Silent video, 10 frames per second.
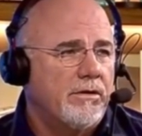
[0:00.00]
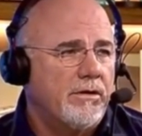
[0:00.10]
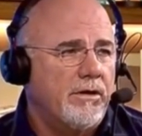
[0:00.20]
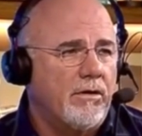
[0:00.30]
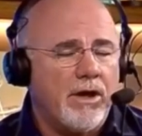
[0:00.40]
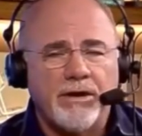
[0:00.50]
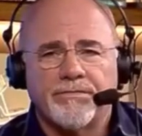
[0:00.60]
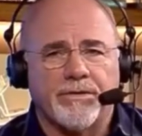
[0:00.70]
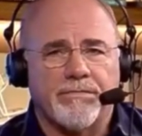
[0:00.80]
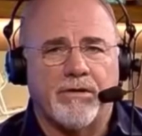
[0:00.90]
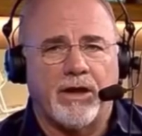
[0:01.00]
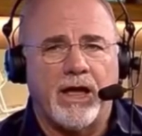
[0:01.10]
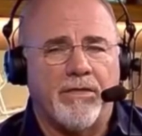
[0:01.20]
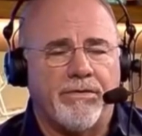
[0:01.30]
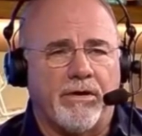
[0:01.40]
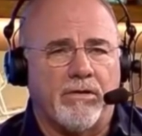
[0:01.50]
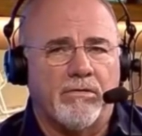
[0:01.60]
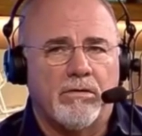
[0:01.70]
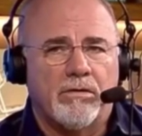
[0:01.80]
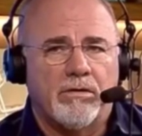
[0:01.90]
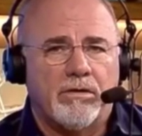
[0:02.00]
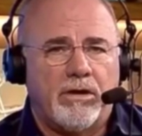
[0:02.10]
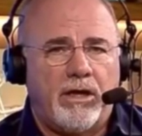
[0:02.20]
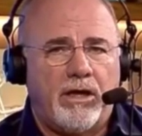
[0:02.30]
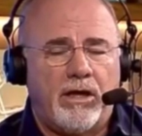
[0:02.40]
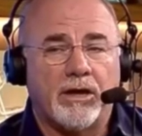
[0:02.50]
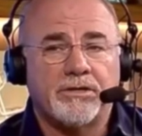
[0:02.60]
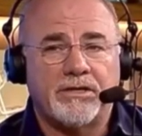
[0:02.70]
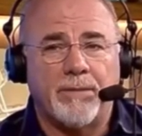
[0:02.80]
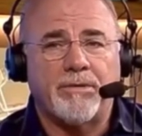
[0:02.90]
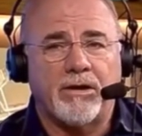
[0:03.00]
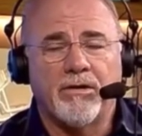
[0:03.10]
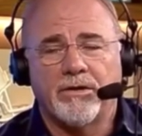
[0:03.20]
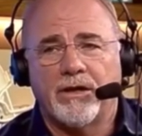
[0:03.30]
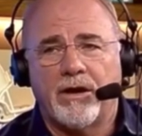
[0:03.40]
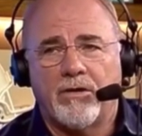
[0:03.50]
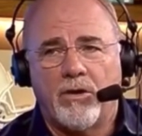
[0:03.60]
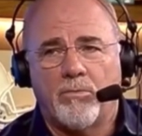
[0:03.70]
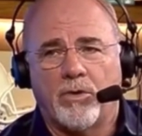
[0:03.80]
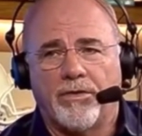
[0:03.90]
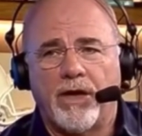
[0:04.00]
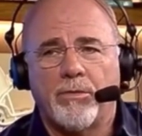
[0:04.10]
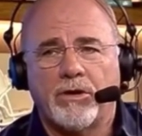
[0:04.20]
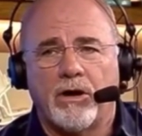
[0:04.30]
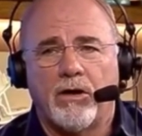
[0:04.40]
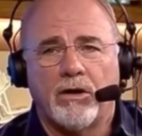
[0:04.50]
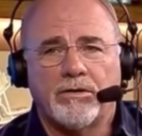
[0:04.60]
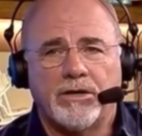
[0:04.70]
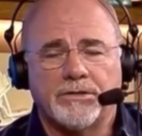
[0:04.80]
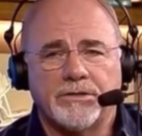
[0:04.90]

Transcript: everything out there, except I couldn't get on Oprah, and they would call and tease us.